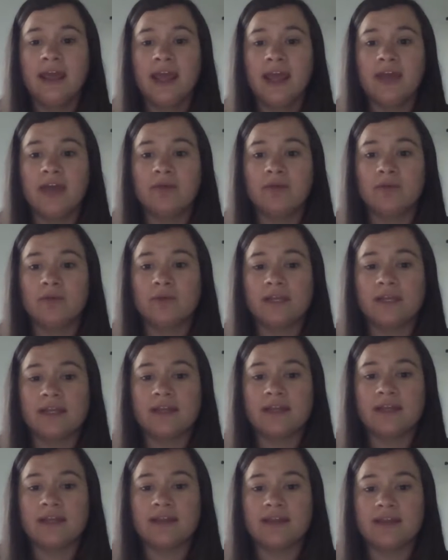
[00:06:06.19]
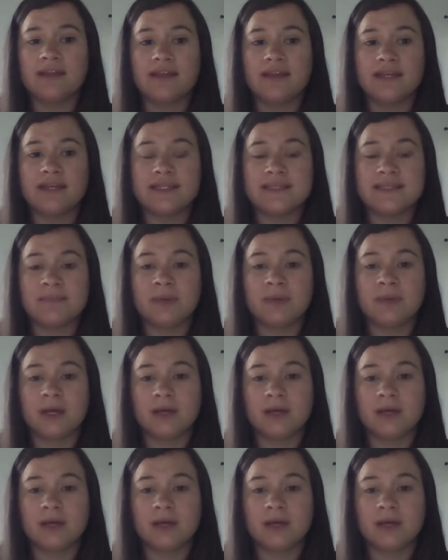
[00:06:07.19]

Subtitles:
and read this book.